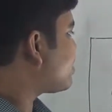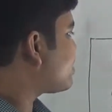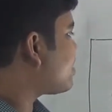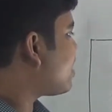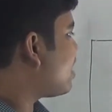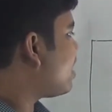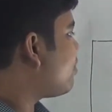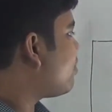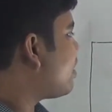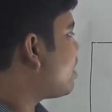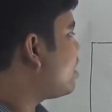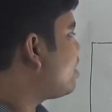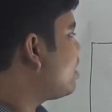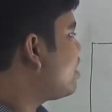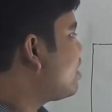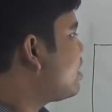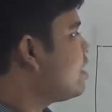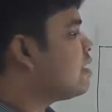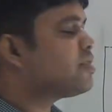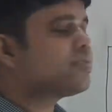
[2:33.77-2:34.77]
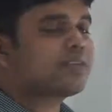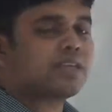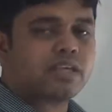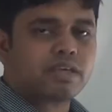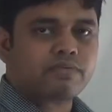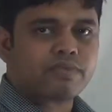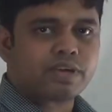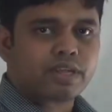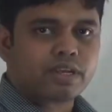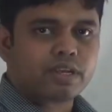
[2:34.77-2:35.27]
Salman is
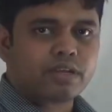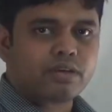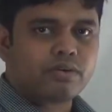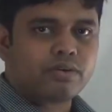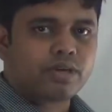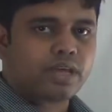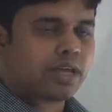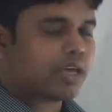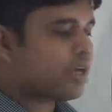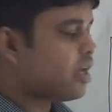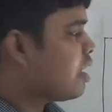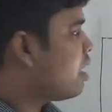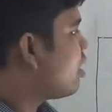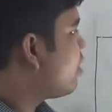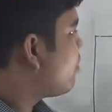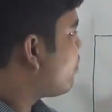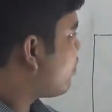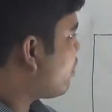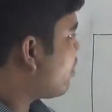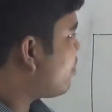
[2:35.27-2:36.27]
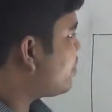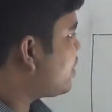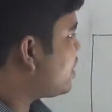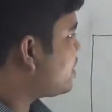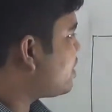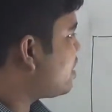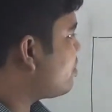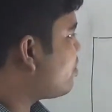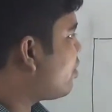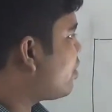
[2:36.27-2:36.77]
given. Okay. From
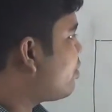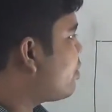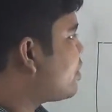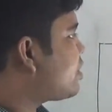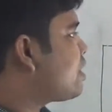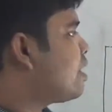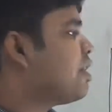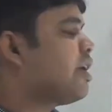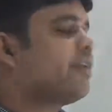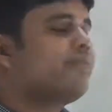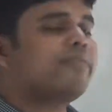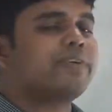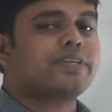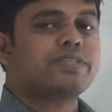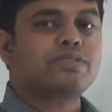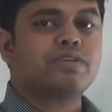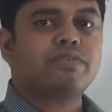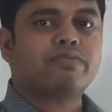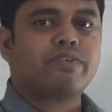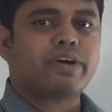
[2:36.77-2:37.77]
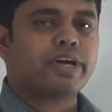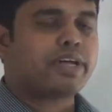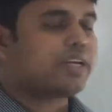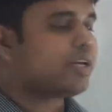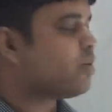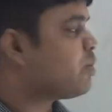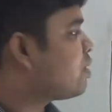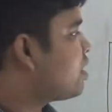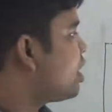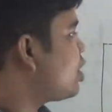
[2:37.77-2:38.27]
this information, at first we find
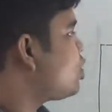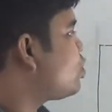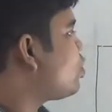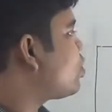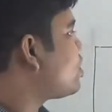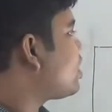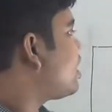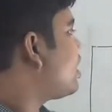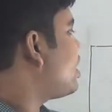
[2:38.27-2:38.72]
out the total